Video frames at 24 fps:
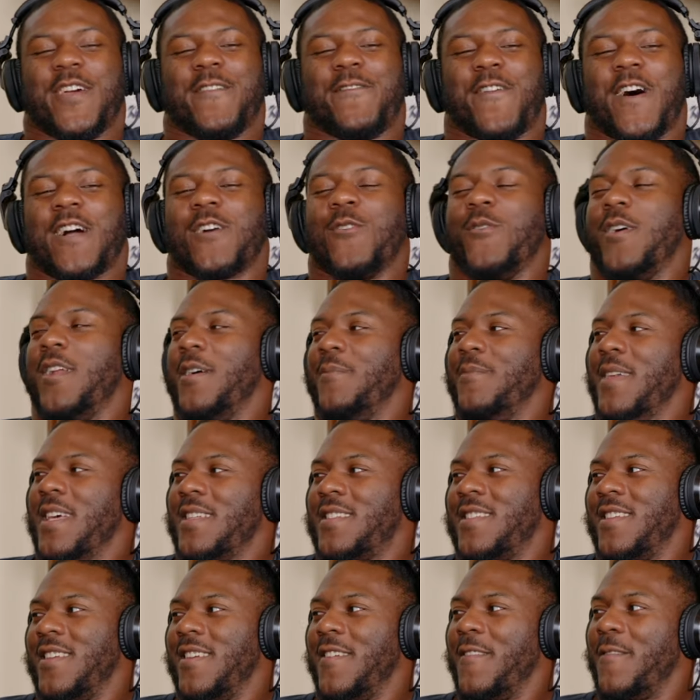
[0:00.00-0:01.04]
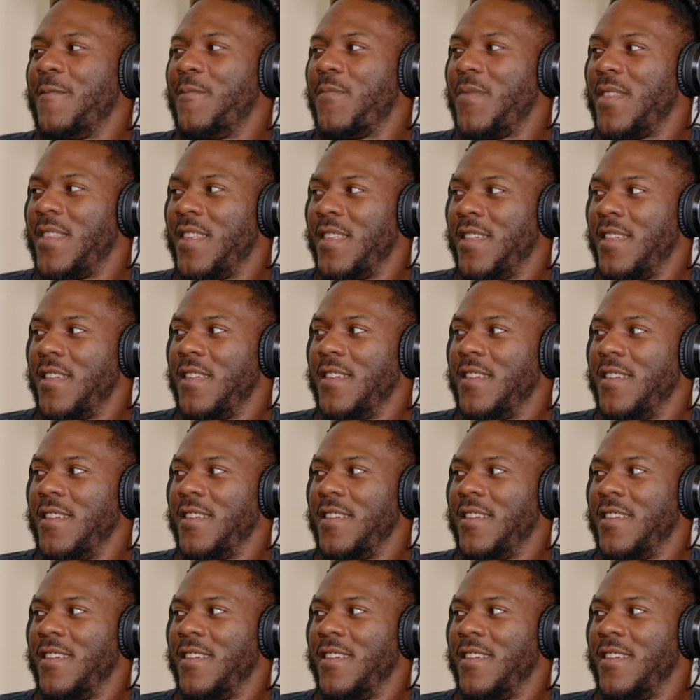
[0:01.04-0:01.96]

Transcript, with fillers: But is the media page the